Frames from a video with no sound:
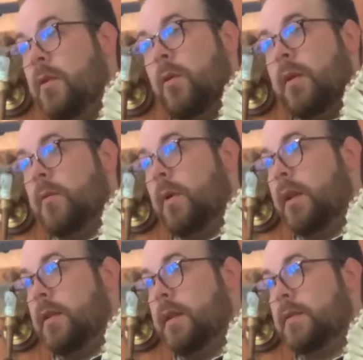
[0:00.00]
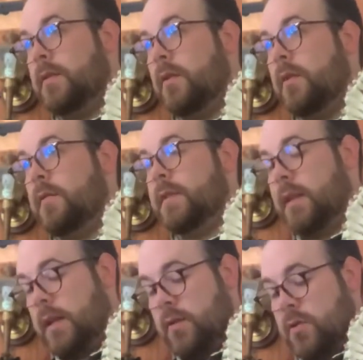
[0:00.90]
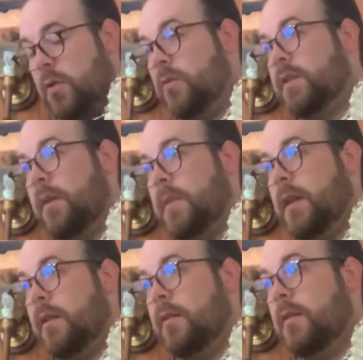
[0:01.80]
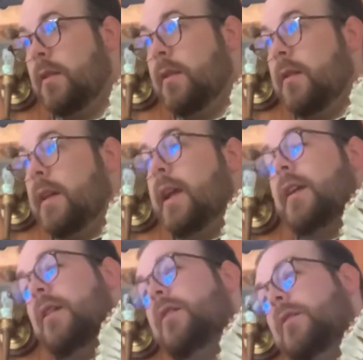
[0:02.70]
with one of these nerves that control something, it can